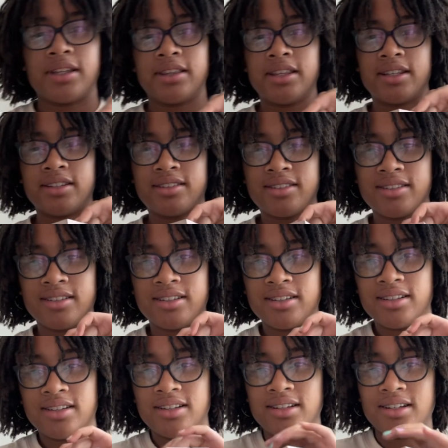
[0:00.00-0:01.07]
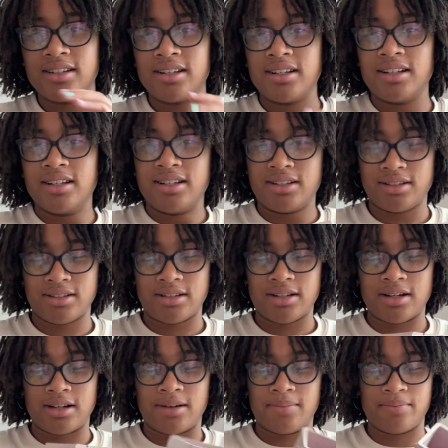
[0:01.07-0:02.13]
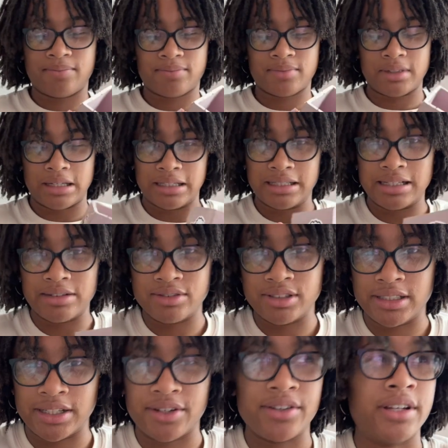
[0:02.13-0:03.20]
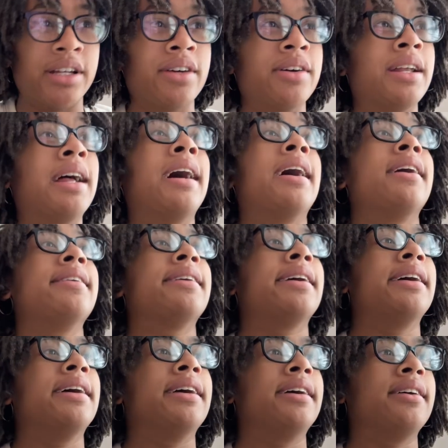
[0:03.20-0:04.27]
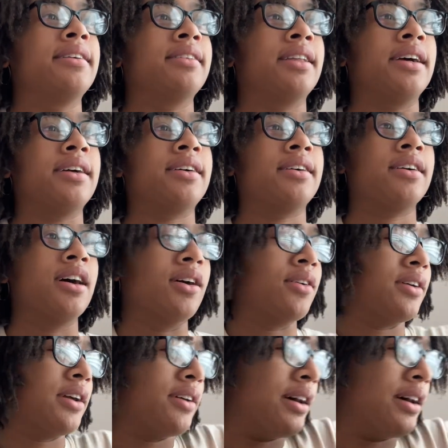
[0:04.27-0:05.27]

this. It didn't have a sticker here. It had a here I